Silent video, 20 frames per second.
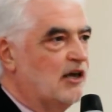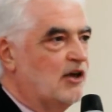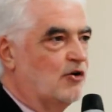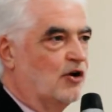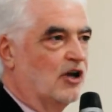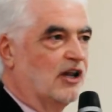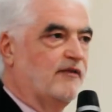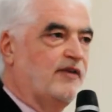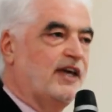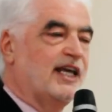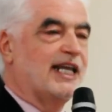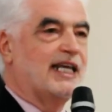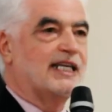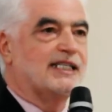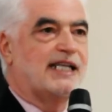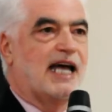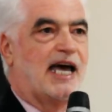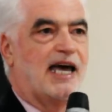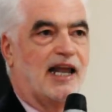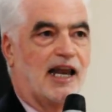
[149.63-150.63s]
or the various
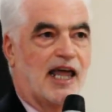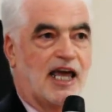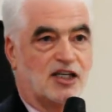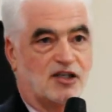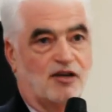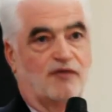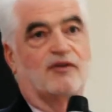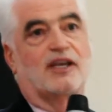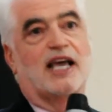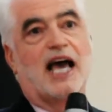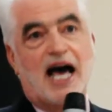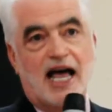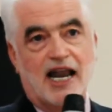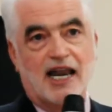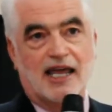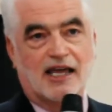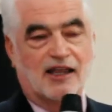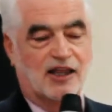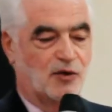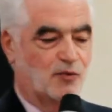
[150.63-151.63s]
dialects of
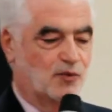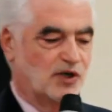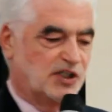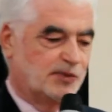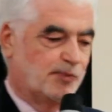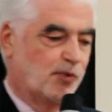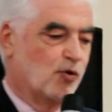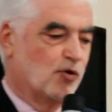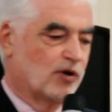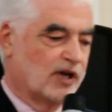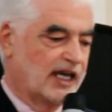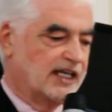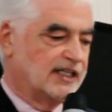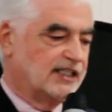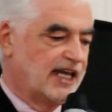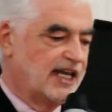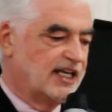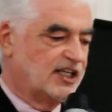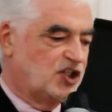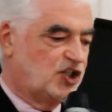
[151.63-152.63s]
Gaelic that we spoke
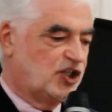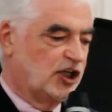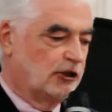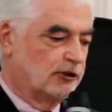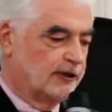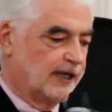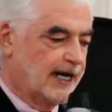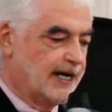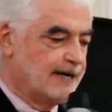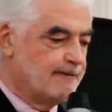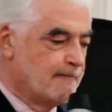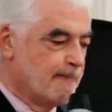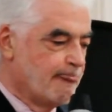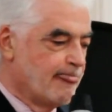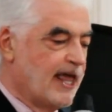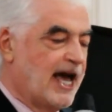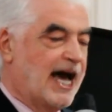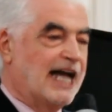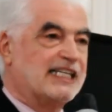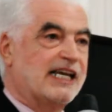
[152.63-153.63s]
as children
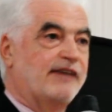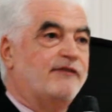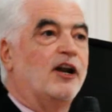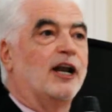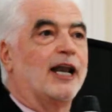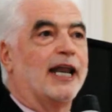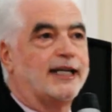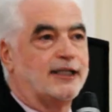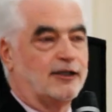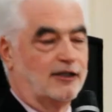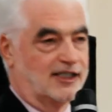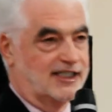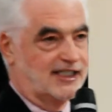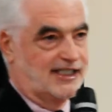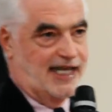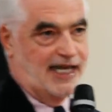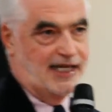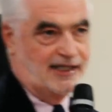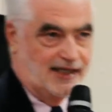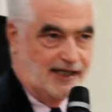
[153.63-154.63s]
as having little
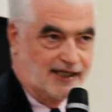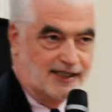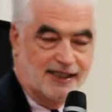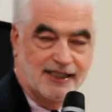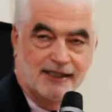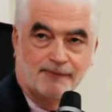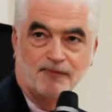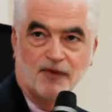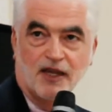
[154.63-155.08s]
status.